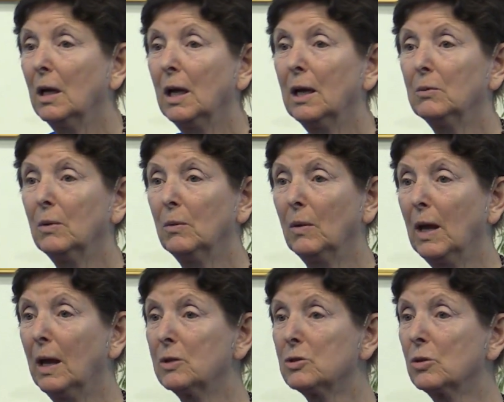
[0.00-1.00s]

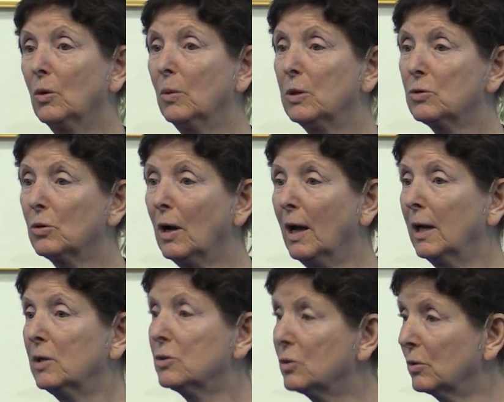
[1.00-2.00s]
And so we
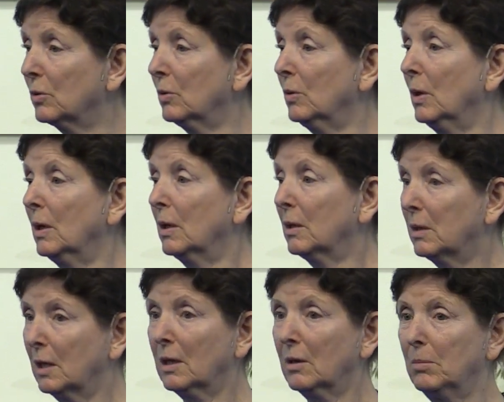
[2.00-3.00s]
try to
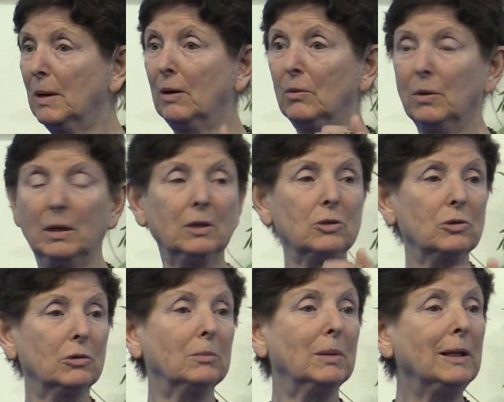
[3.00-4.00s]
think about what it
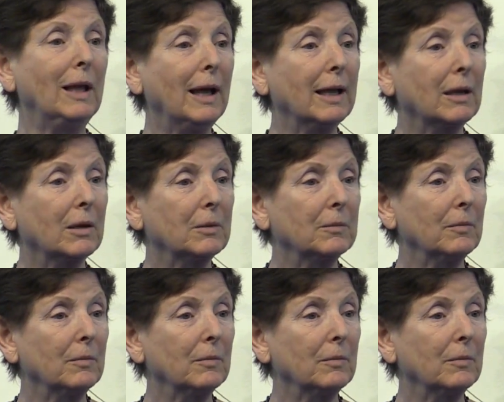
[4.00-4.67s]
should be like.